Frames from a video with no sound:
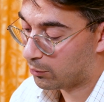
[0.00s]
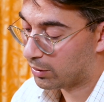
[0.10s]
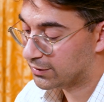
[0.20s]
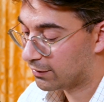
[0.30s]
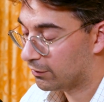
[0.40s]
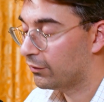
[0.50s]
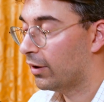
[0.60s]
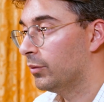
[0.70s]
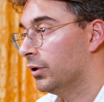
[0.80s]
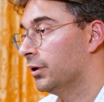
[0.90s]
they raised
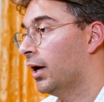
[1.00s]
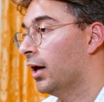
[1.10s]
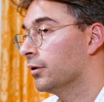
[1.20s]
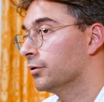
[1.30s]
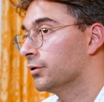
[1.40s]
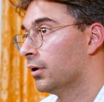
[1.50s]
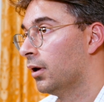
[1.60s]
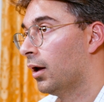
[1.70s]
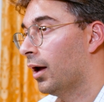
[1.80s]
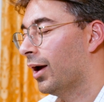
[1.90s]
$75 million
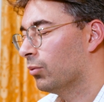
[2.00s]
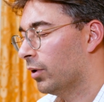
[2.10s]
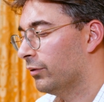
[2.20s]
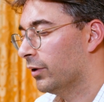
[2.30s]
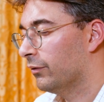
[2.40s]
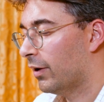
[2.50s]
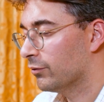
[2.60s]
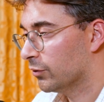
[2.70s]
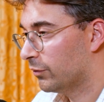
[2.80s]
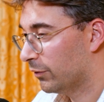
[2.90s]
at roughly a
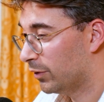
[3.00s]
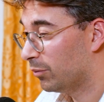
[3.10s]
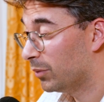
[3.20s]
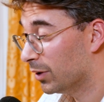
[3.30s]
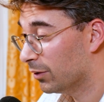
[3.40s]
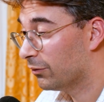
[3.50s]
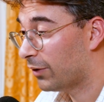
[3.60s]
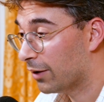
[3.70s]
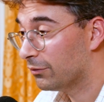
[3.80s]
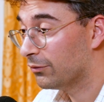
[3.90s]

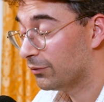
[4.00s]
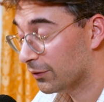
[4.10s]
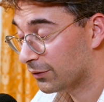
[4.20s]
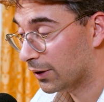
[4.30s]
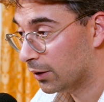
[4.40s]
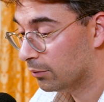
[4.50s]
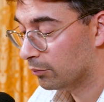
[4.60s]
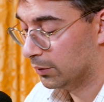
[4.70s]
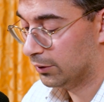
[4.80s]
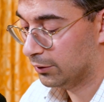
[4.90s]
550000000
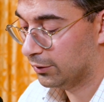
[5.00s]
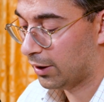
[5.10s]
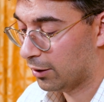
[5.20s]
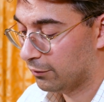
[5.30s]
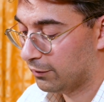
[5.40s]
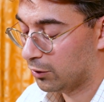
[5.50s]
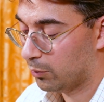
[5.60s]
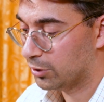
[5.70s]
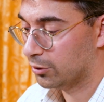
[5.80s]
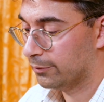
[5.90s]
million
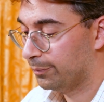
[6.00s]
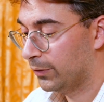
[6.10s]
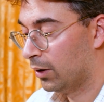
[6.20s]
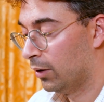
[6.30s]
valuation.